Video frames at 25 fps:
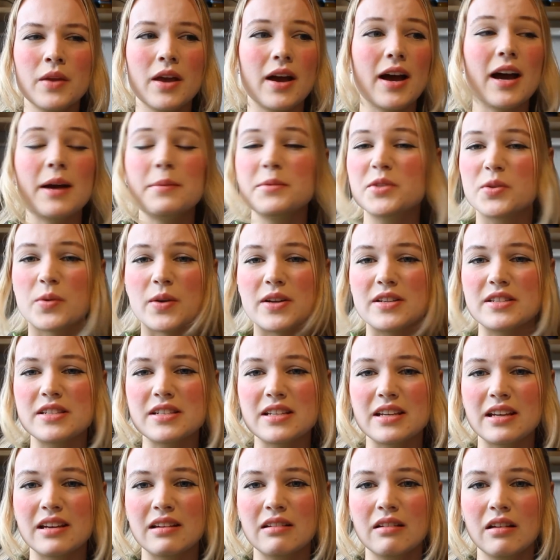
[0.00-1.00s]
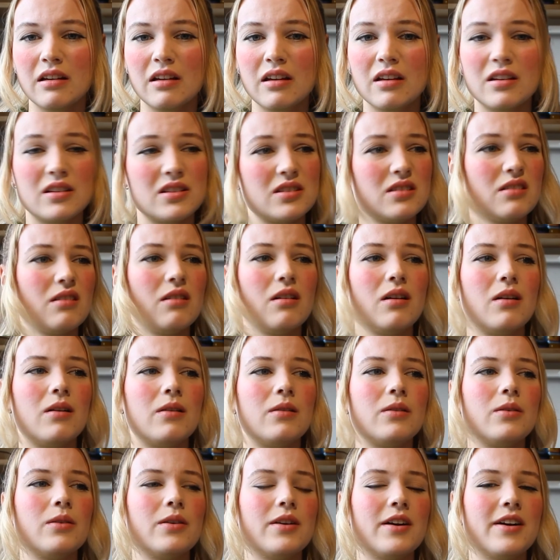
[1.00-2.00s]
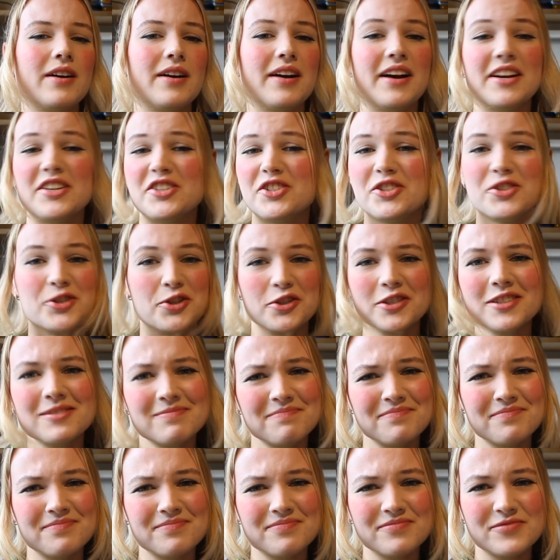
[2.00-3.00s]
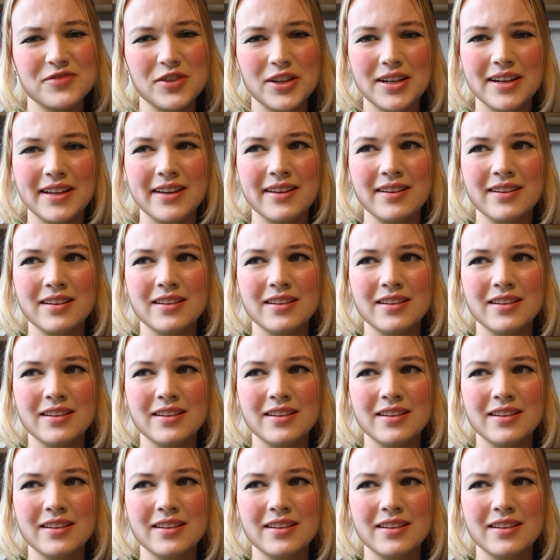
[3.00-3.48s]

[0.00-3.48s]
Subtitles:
I'm 20, so I shouldn't really.